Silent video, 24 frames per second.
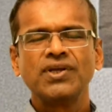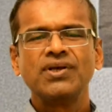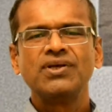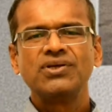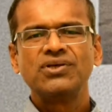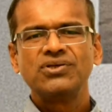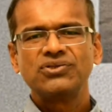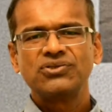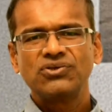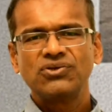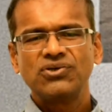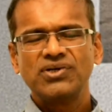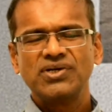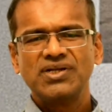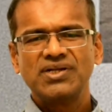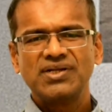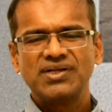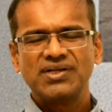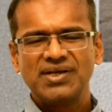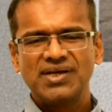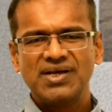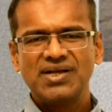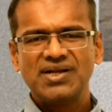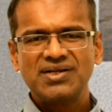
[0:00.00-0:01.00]
So
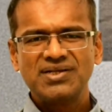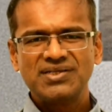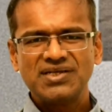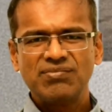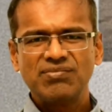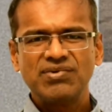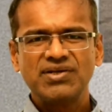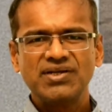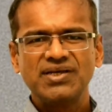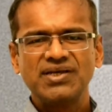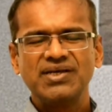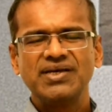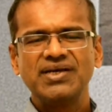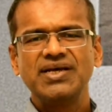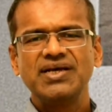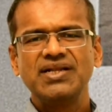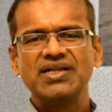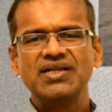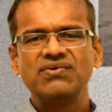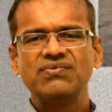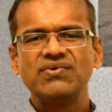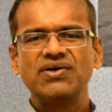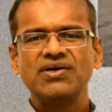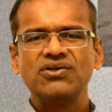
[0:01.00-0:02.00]
in summary,
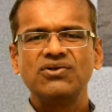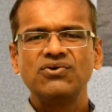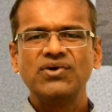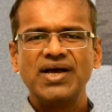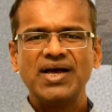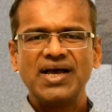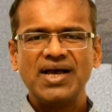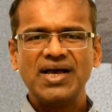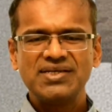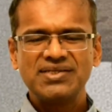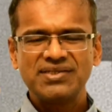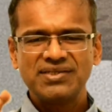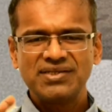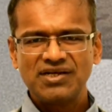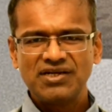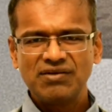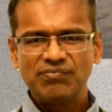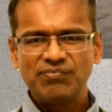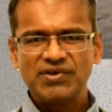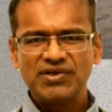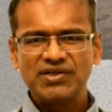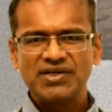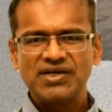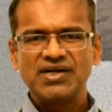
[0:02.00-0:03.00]
anyone who has
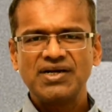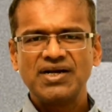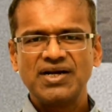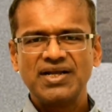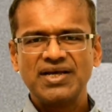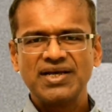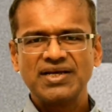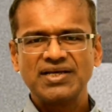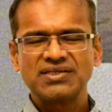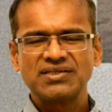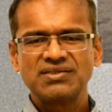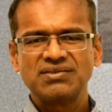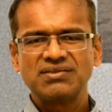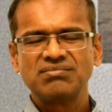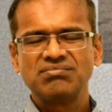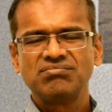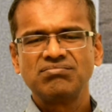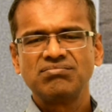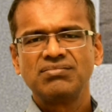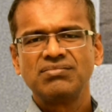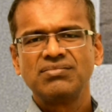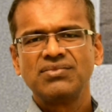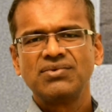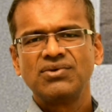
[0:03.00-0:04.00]
repeated headaches
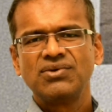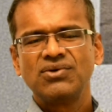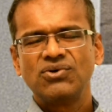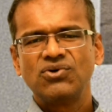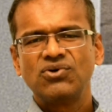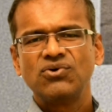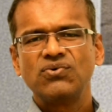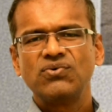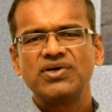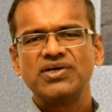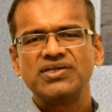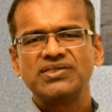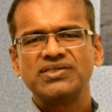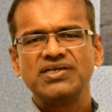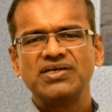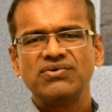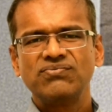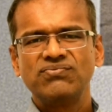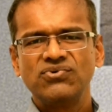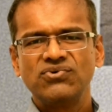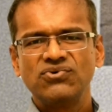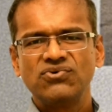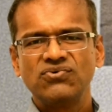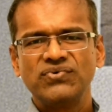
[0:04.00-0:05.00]
over, say,
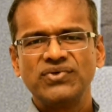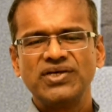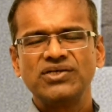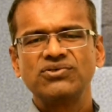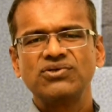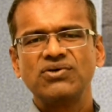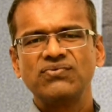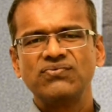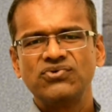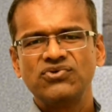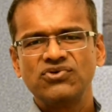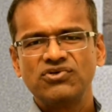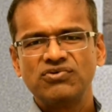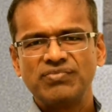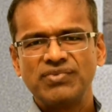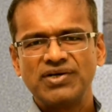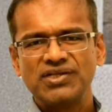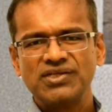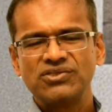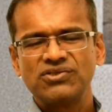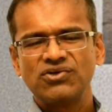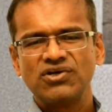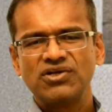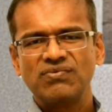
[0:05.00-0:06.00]
few weeks or few
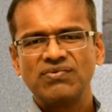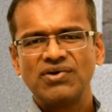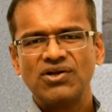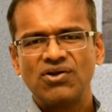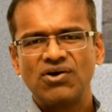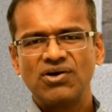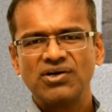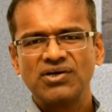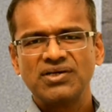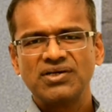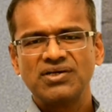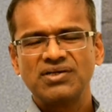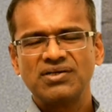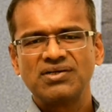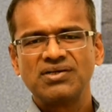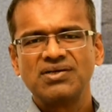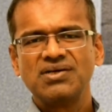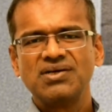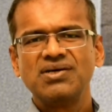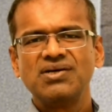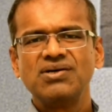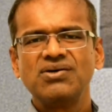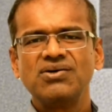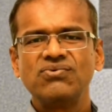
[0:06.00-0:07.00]
months or even longer,
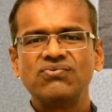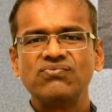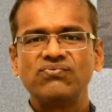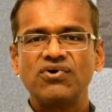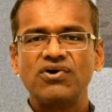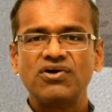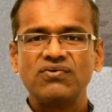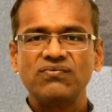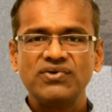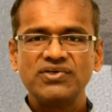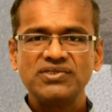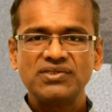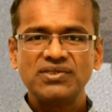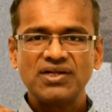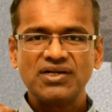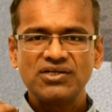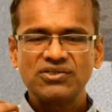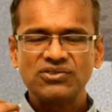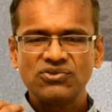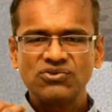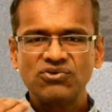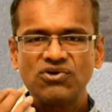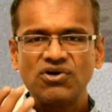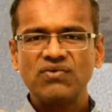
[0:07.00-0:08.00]
for which there is
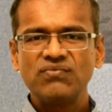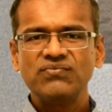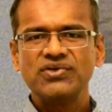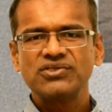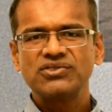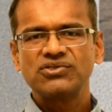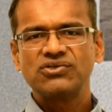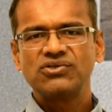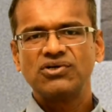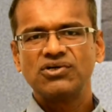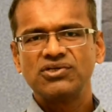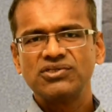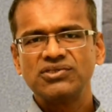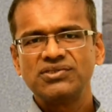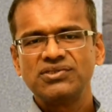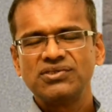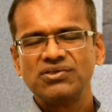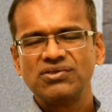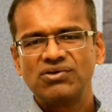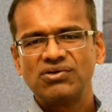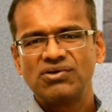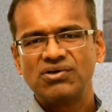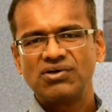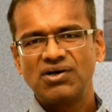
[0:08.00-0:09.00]
no obvious cause.
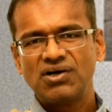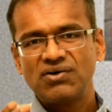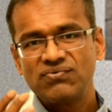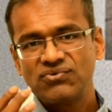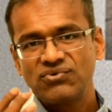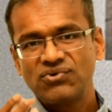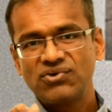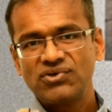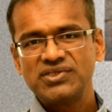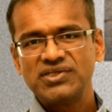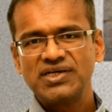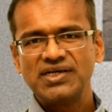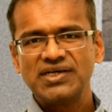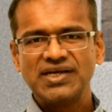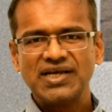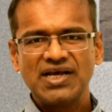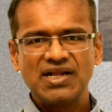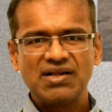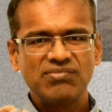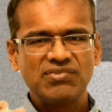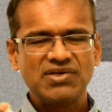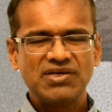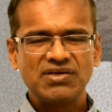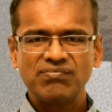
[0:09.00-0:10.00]
Of course, it
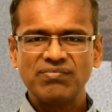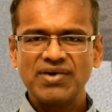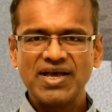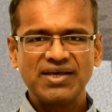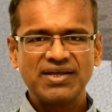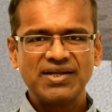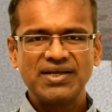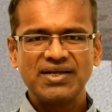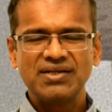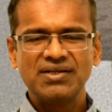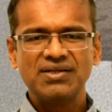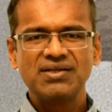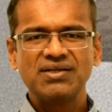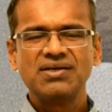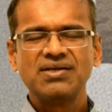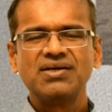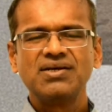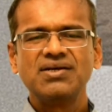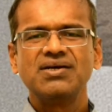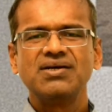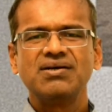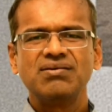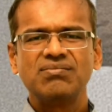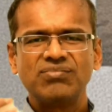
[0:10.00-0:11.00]
can be a migraine,
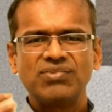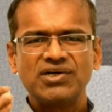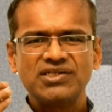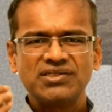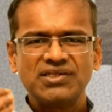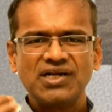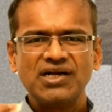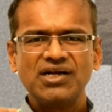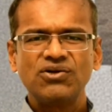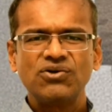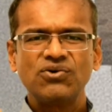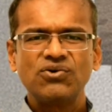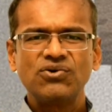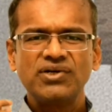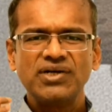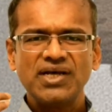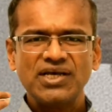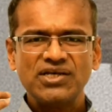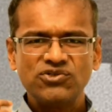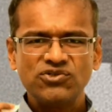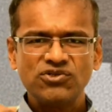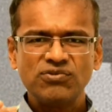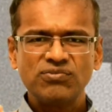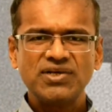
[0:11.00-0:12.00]
but still don't
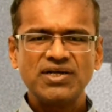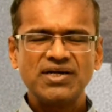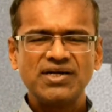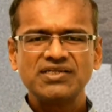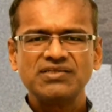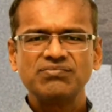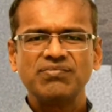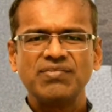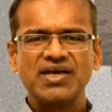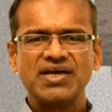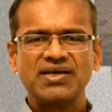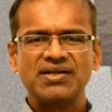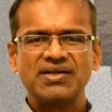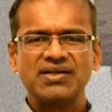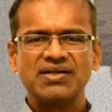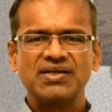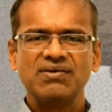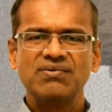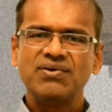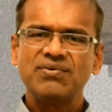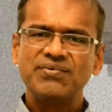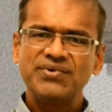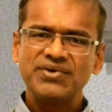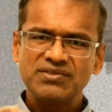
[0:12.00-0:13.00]
assume that it is migraine.
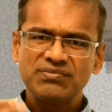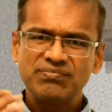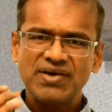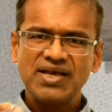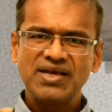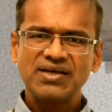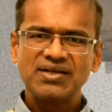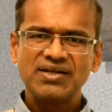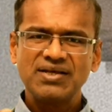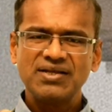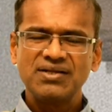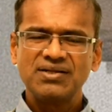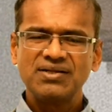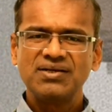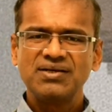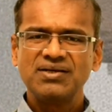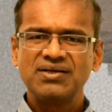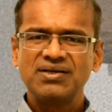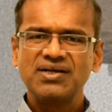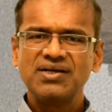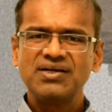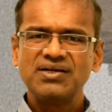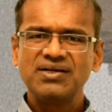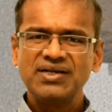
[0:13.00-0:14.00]
Even if it is migraine,
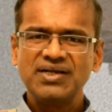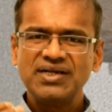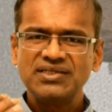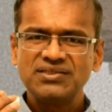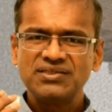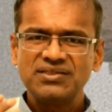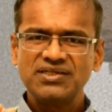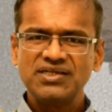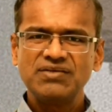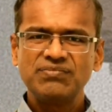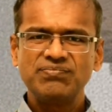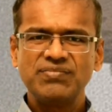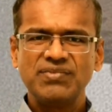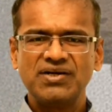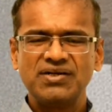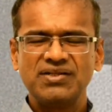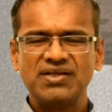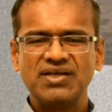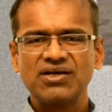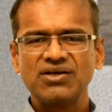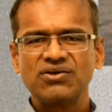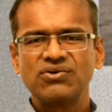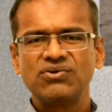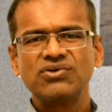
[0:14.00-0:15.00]
it needs treatment.
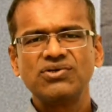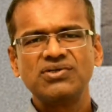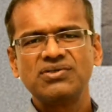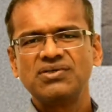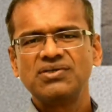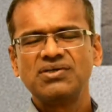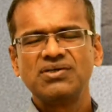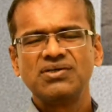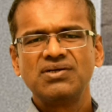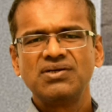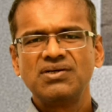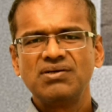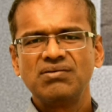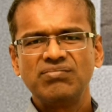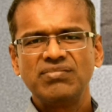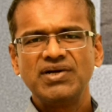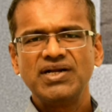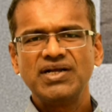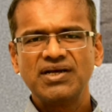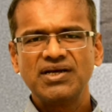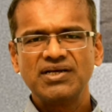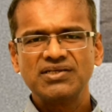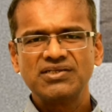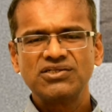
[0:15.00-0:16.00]
There are good
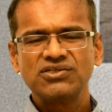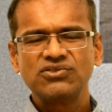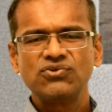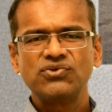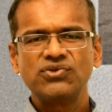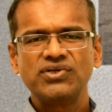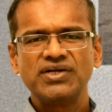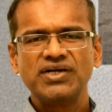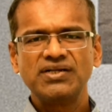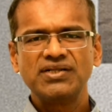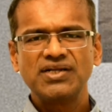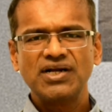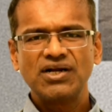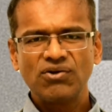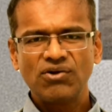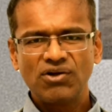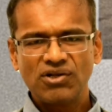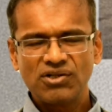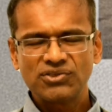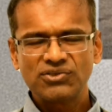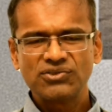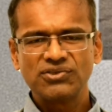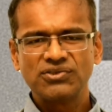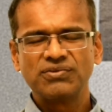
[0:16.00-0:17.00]
medications to treat that
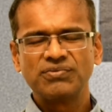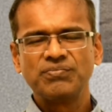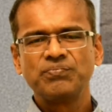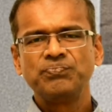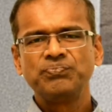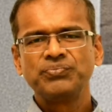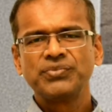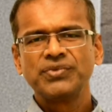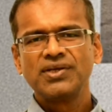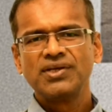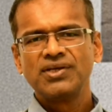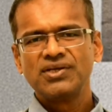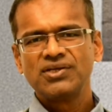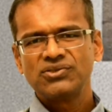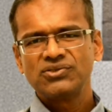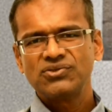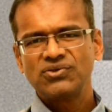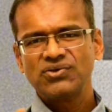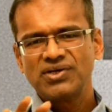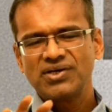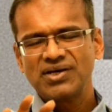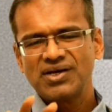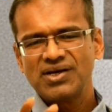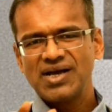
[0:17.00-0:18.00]
also.
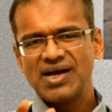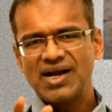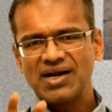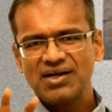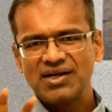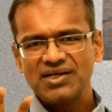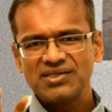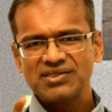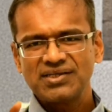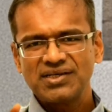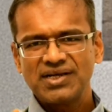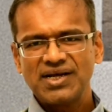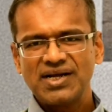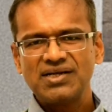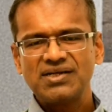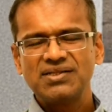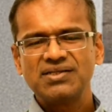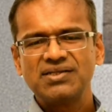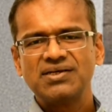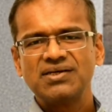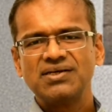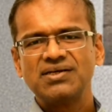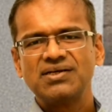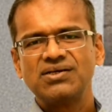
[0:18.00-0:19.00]
So at least get
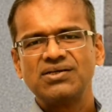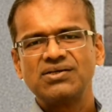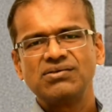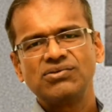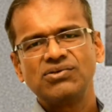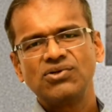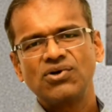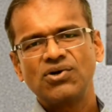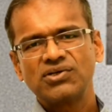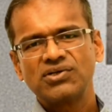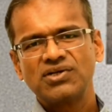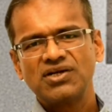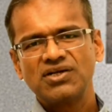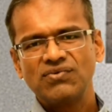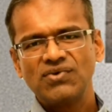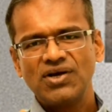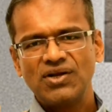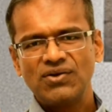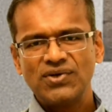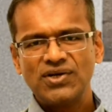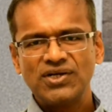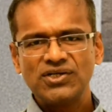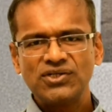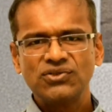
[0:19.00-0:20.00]
the doctor
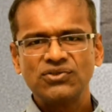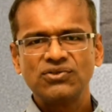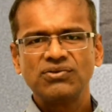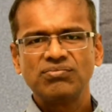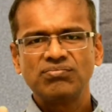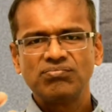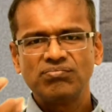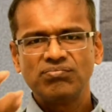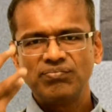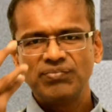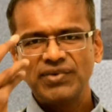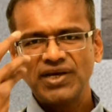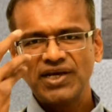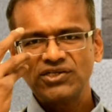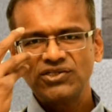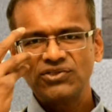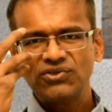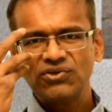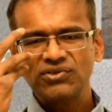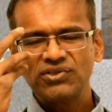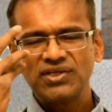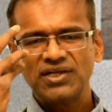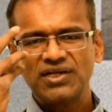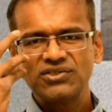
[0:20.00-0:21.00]
evaluate you, make
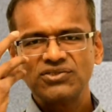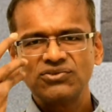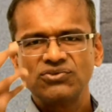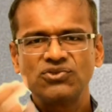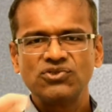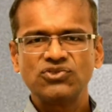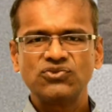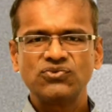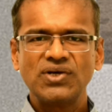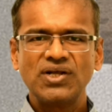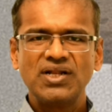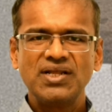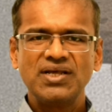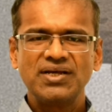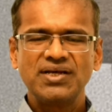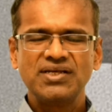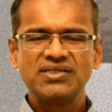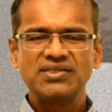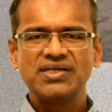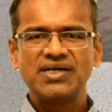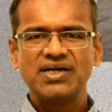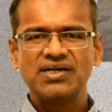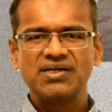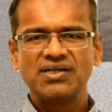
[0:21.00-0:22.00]
sure there is no swelling
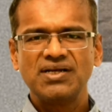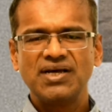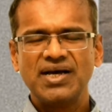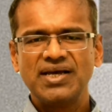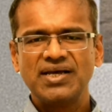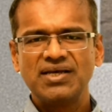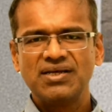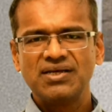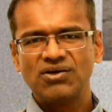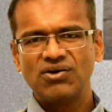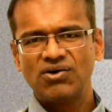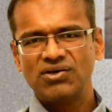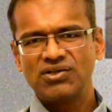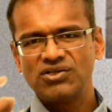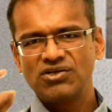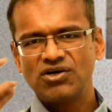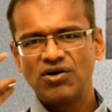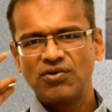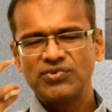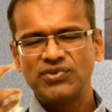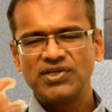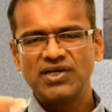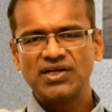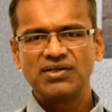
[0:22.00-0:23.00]
inside the eye on the
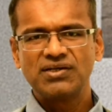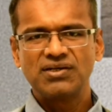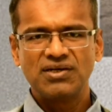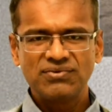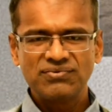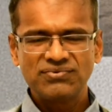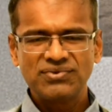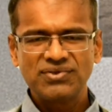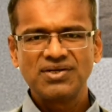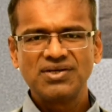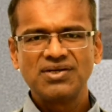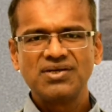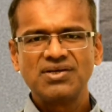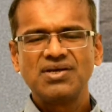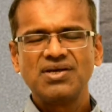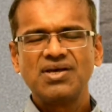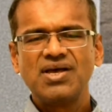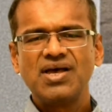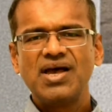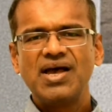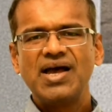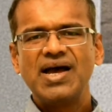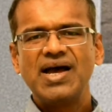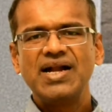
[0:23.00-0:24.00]
optic nerve,
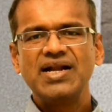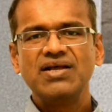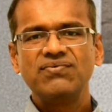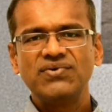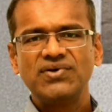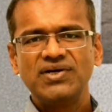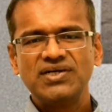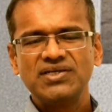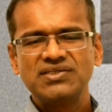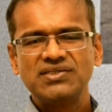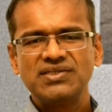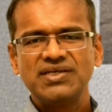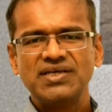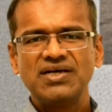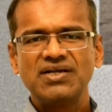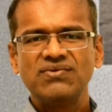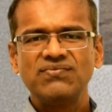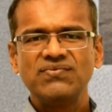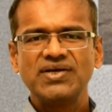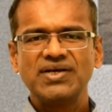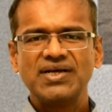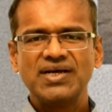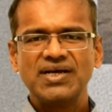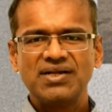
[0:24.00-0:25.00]
and if it is there,
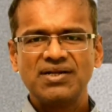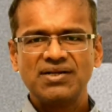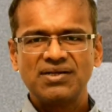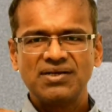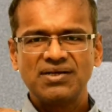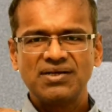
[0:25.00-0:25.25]
we can